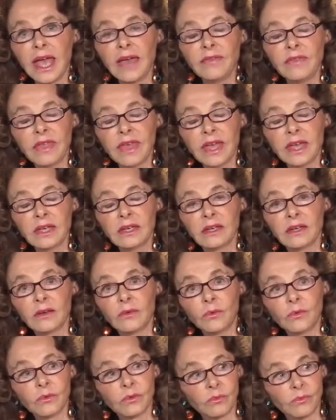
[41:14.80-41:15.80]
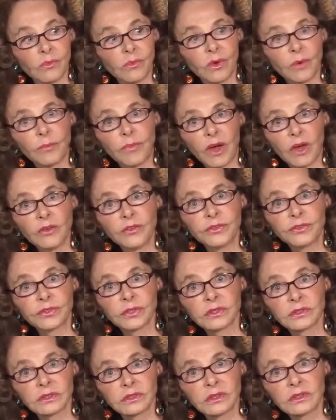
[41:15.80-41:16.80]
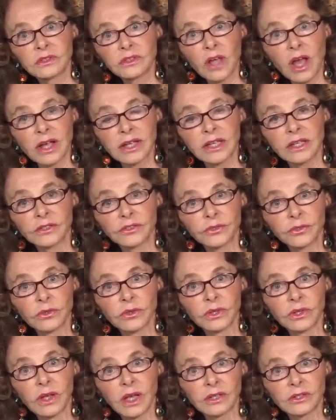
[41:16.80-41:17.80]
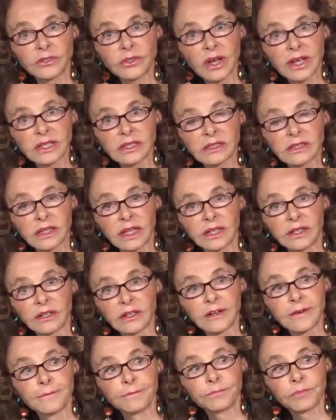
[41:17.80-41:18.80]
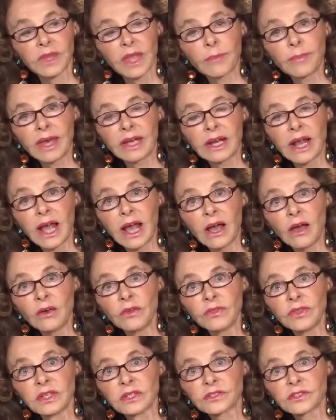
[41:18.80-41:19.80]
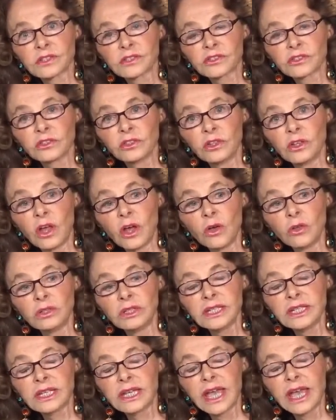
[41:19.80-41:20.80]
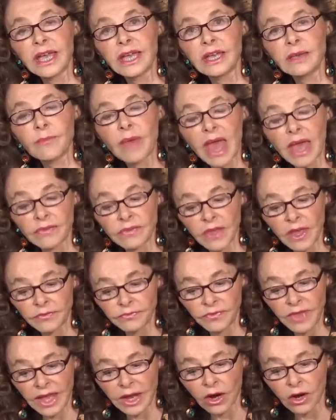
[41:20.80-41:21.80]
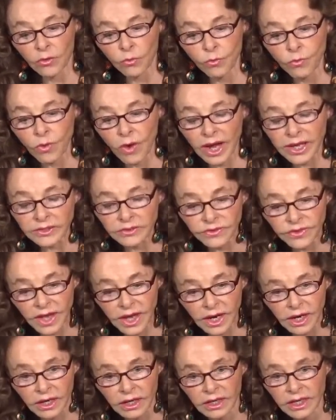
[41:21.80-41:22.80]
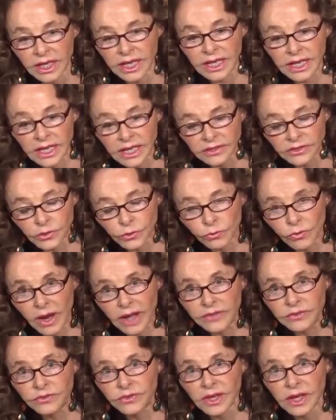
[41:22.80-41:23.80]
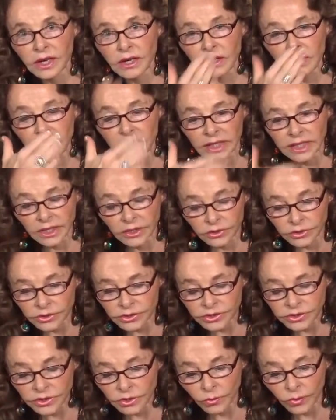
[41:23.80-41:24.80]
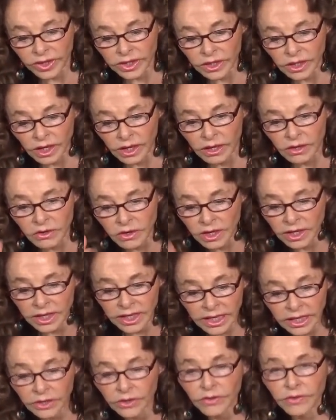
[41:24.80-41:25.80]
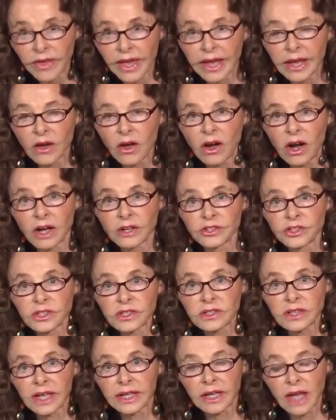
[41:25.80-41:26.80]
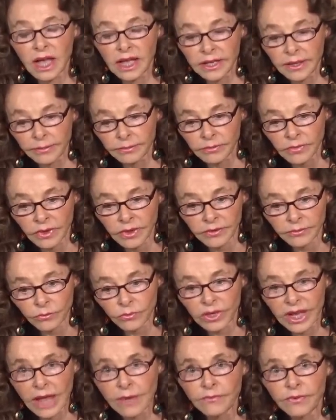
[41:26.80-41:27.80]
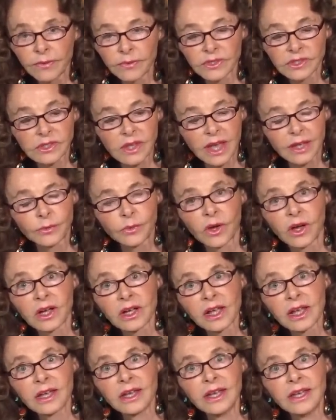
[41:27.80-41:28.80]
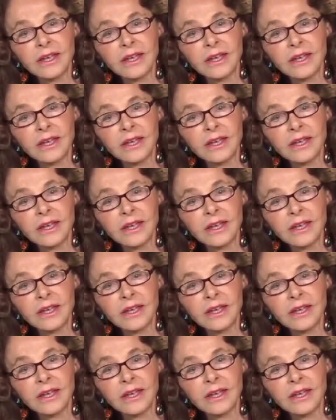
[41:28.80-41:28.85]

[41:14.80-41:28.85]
And they were both talking through a, translator about how this slowly came and that they are right there. It's right there. Here's the window. Here they are, just like I am came from the sidewalk.